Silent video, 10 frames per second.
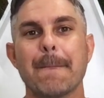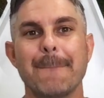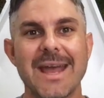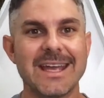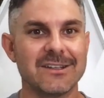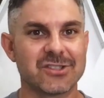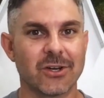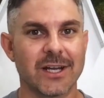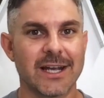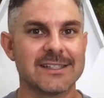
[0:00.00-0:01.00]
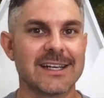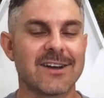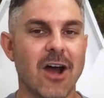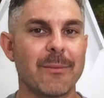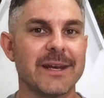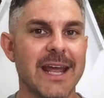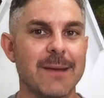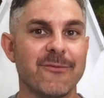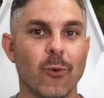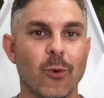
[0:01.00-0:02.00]
Baking soda is a common
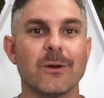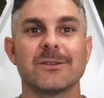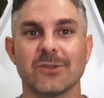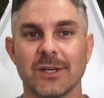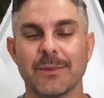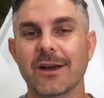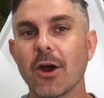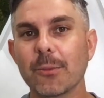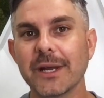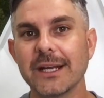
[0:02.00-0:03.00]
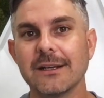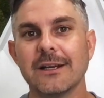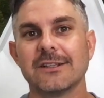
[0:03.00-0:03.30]
name for sodium bicarbonate.